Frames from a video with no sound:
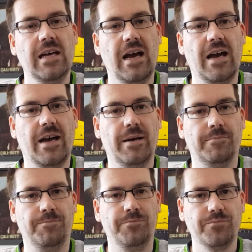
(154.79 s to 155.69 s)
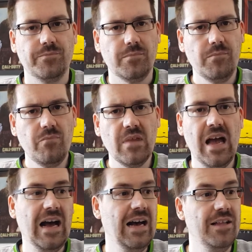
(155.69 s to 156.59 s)

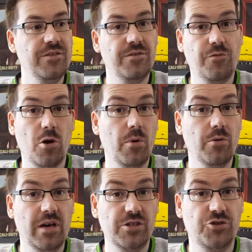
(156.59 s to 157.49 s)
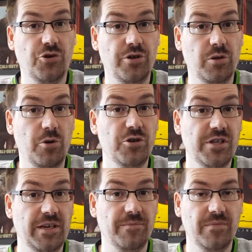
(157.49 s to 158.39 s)
And Formal has joined
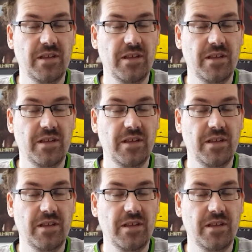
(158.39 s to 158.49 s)
Luminosity.